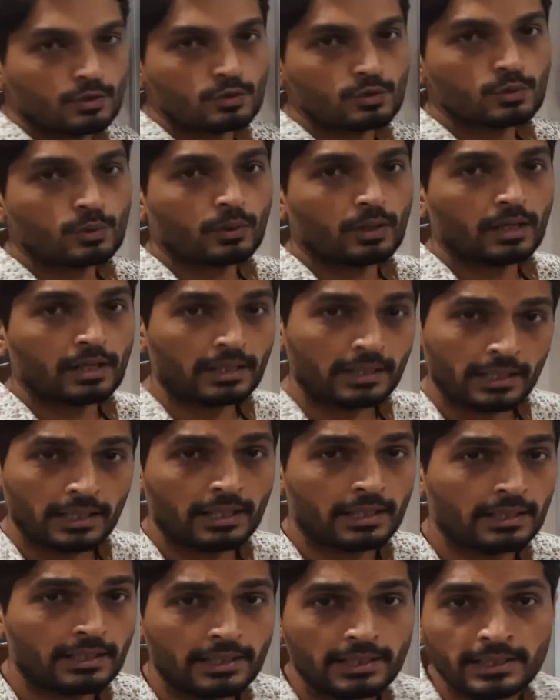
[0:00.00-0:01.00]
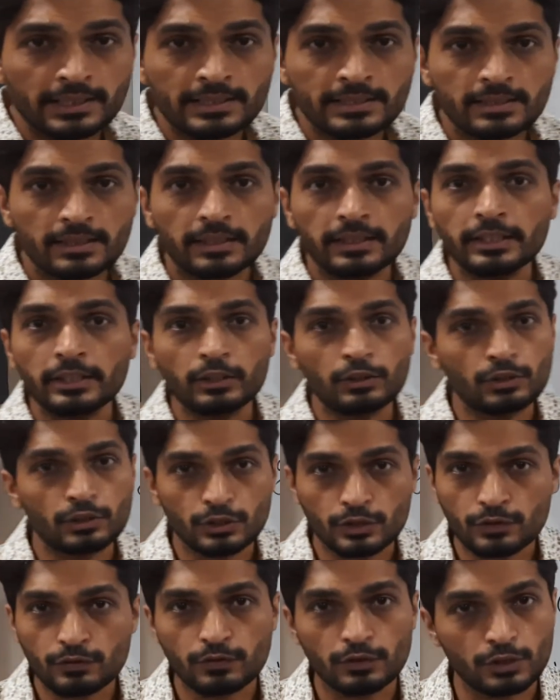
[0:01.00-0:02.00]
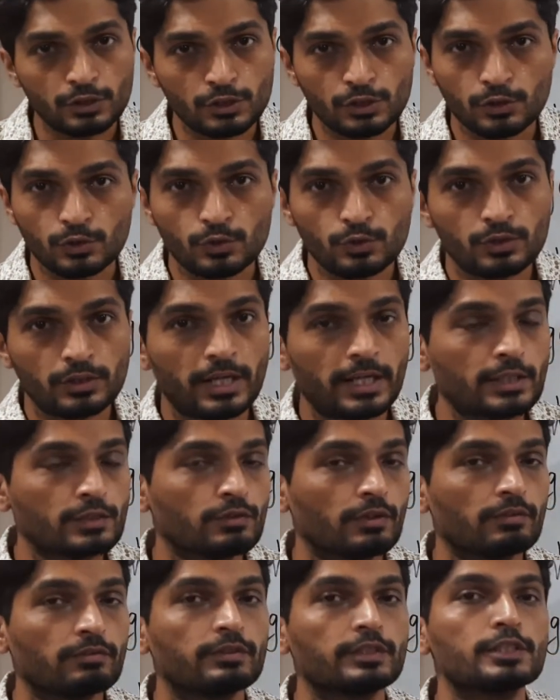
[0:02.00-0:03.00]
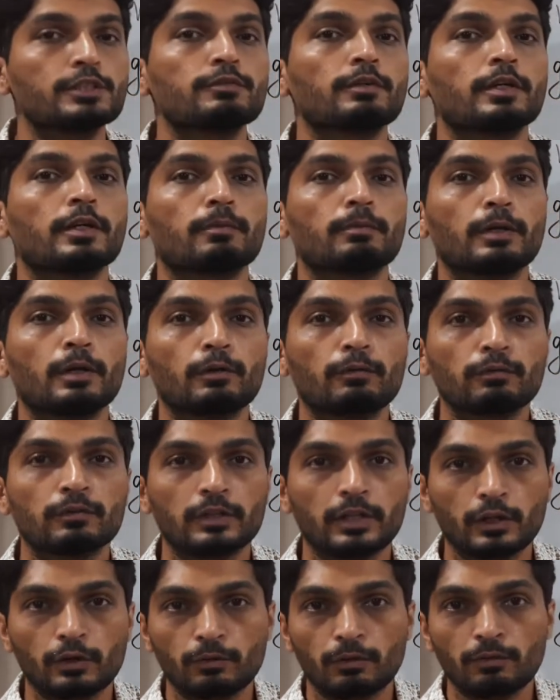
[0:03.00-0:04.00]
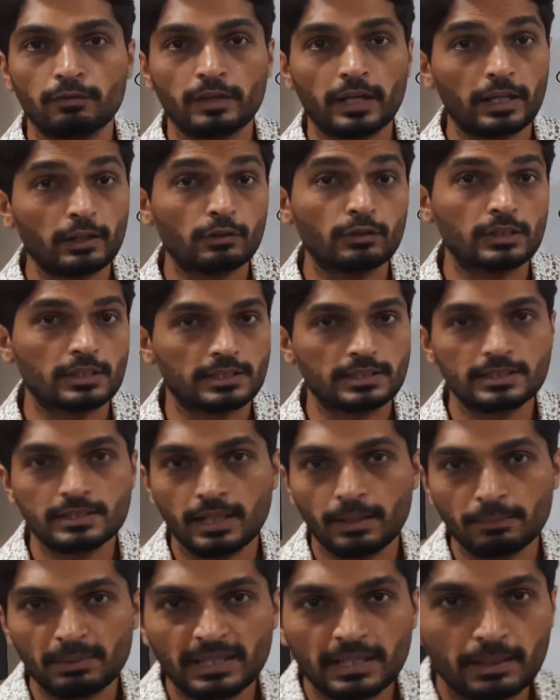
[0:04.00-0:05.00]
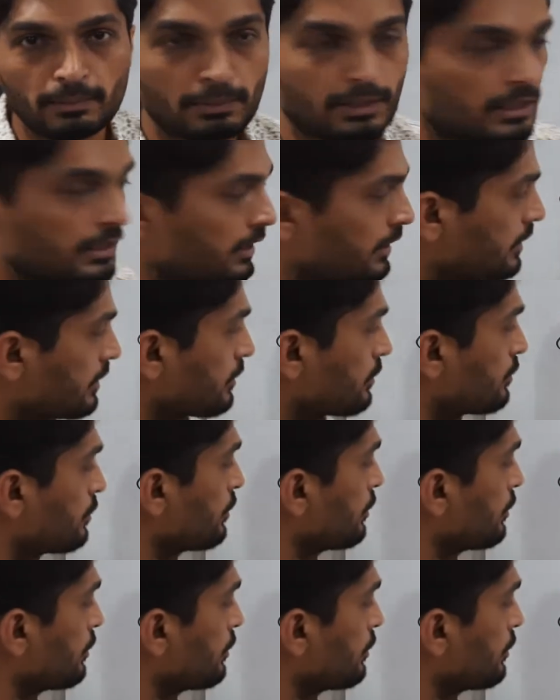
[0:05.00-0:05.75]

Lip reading: So again, it is a continuous function. So that's why first fundamental theorem of calculus is applicable here.